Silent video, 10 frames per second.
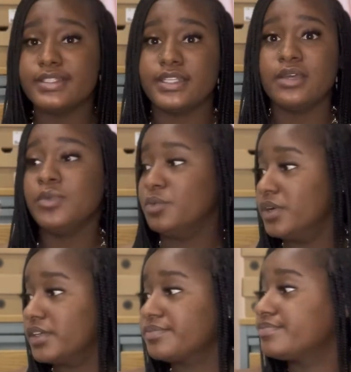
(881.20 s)
to give me
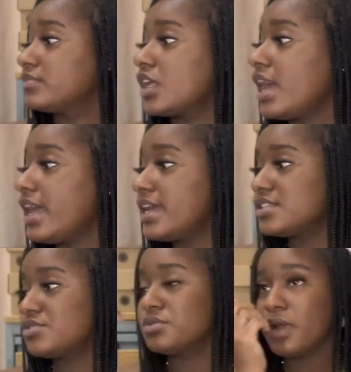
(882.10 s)
one. I had
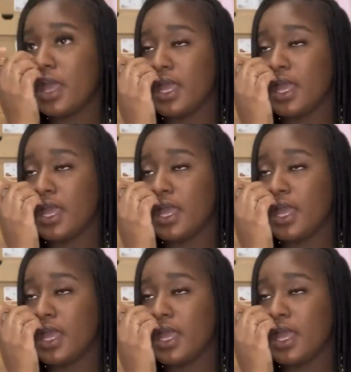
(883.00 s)
to.